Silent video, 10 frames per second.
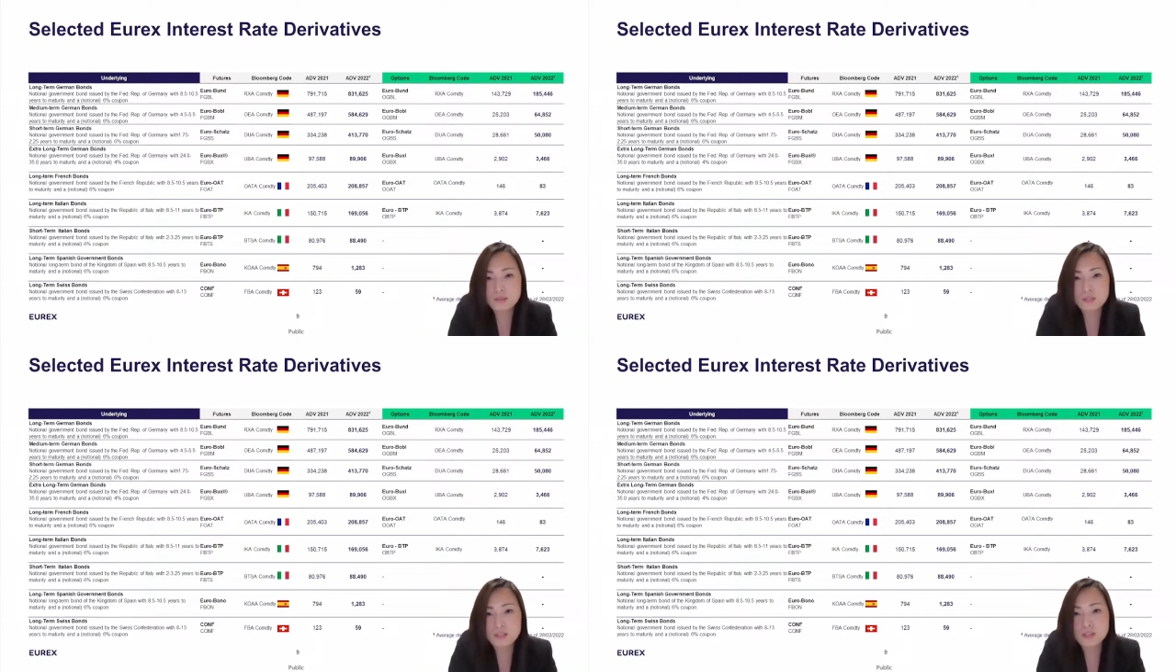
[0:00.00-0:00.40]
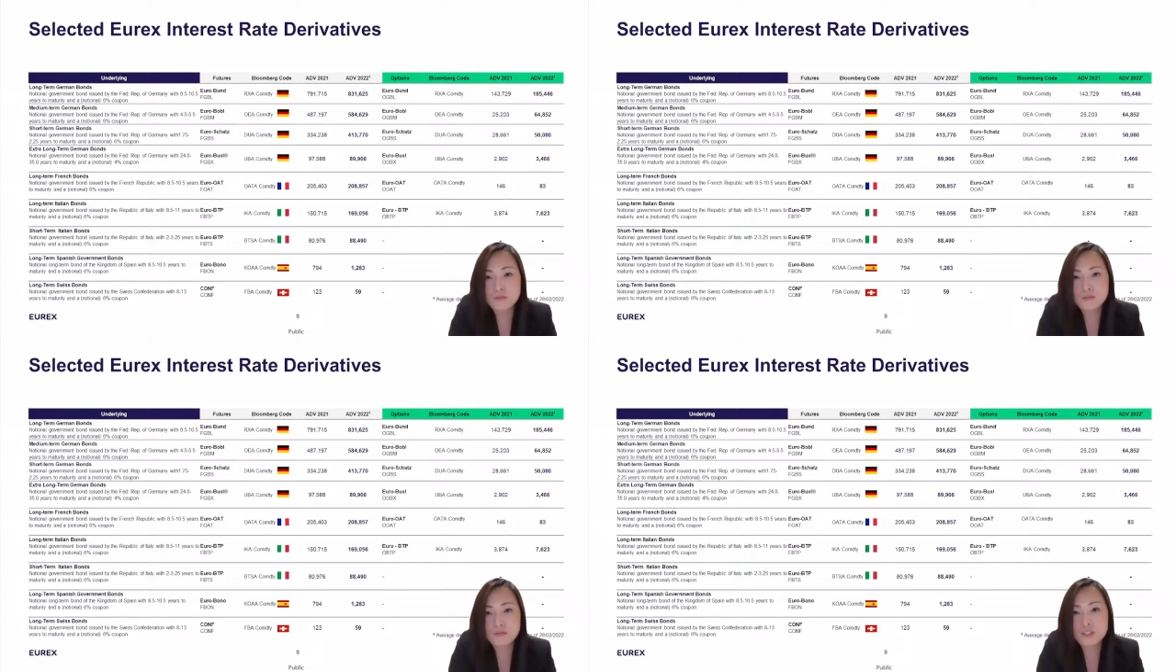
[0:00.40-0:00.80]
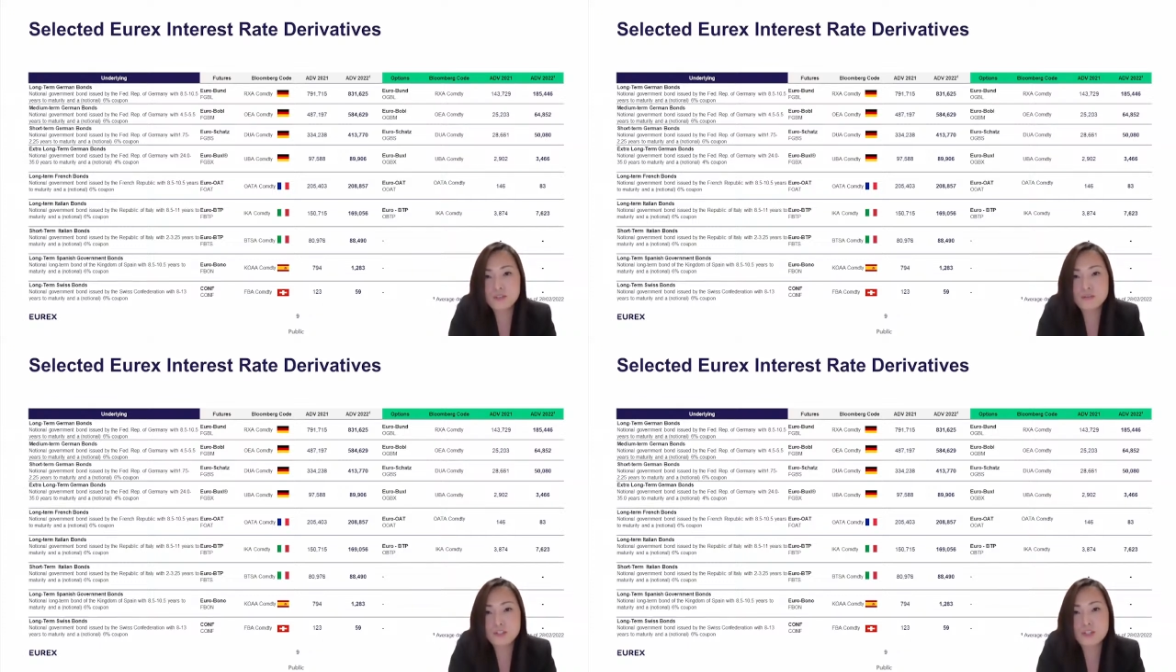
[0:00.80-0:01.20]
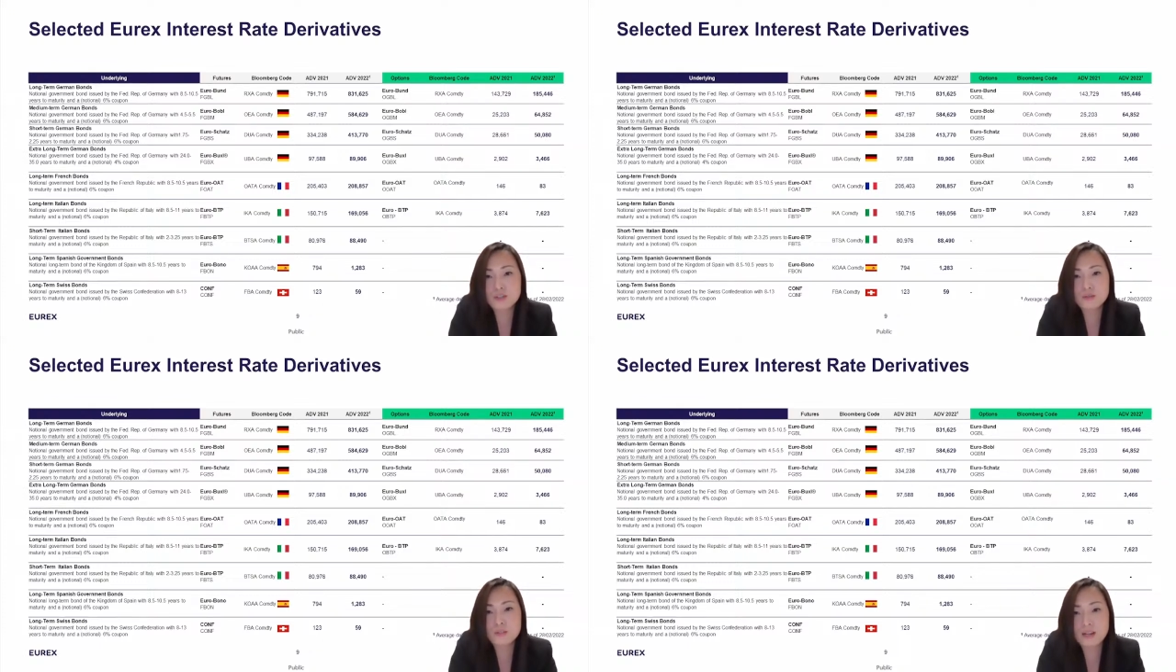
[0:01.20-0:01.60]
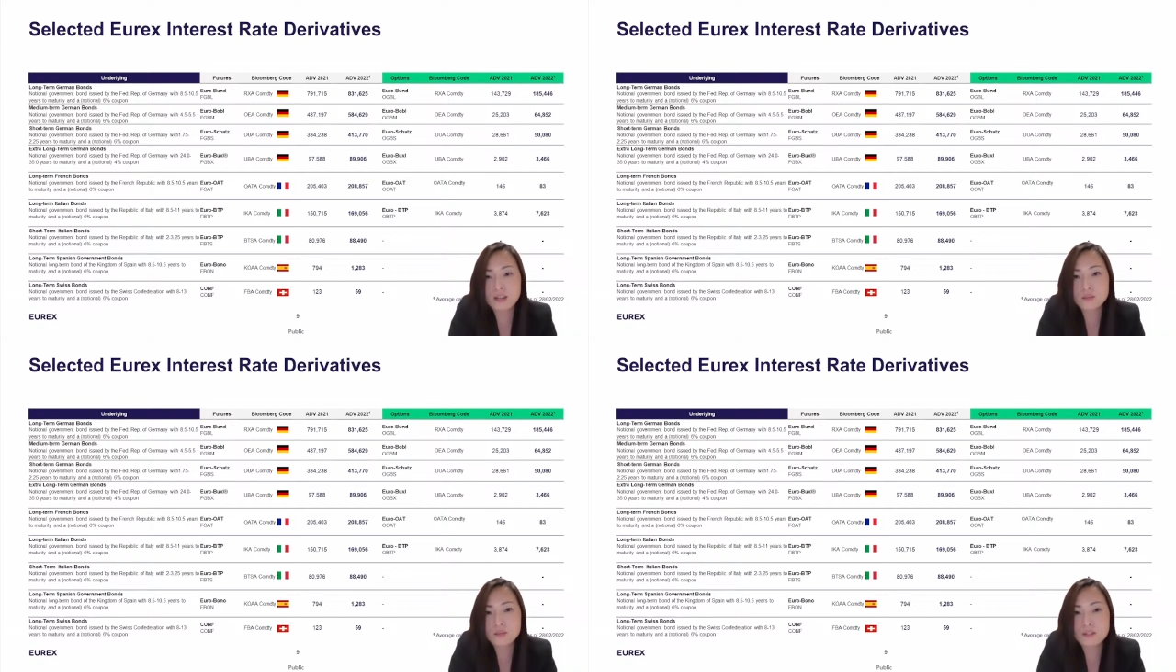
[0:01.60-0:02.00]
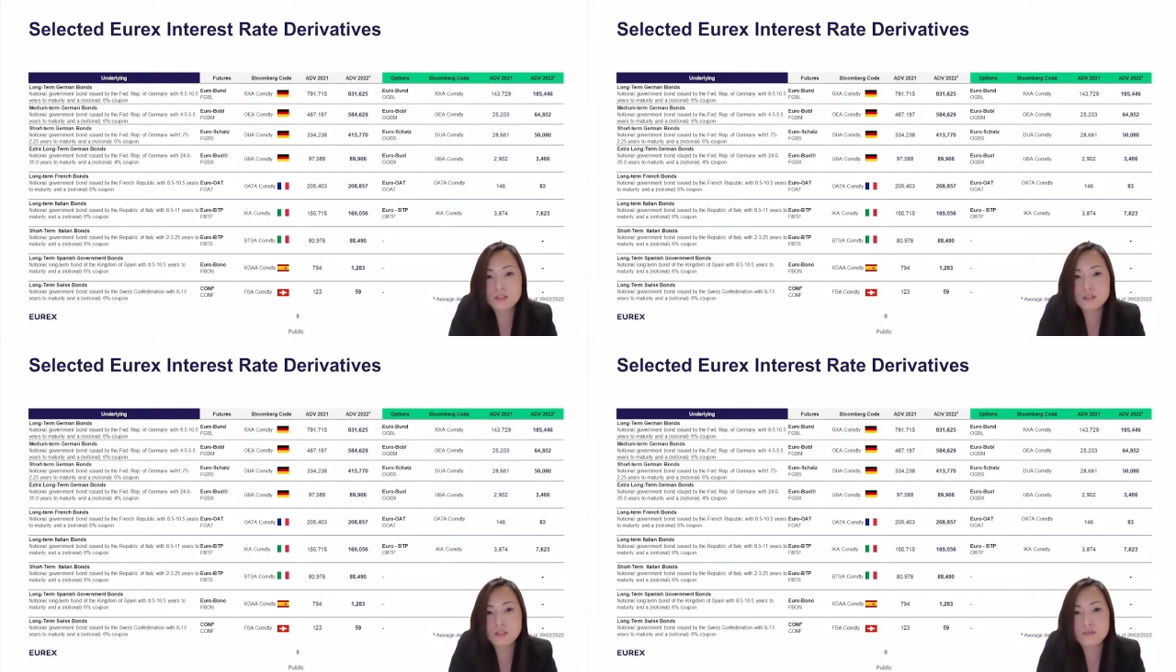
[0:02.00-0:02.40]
Please feel free to reach out to Tiger Brokers